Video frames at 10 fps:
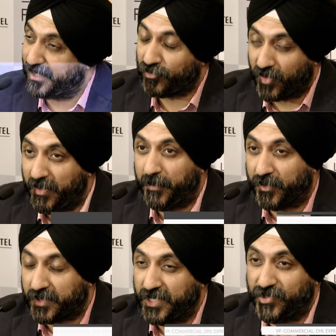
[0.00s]
extremely
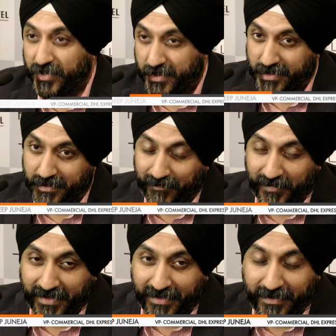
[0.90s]
prestigious
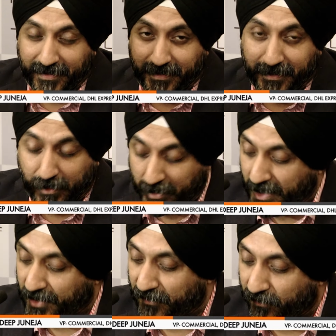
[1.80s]

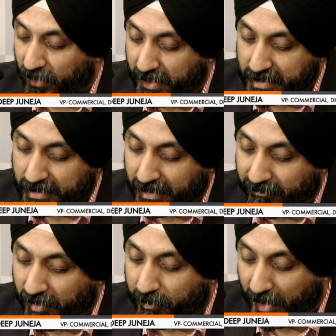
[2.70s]
association for us, and
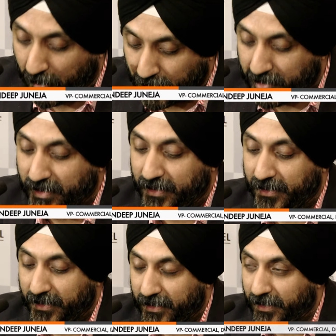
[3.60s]
we're proud
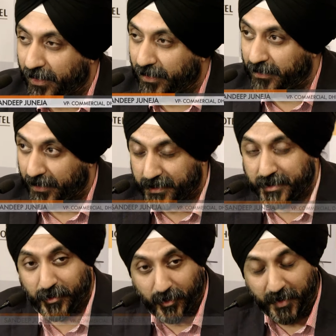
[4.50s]

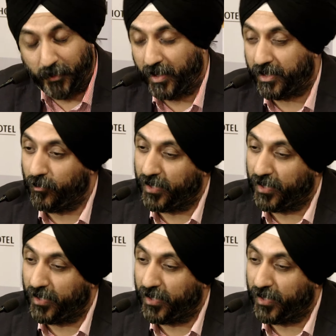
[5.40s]
thus to be working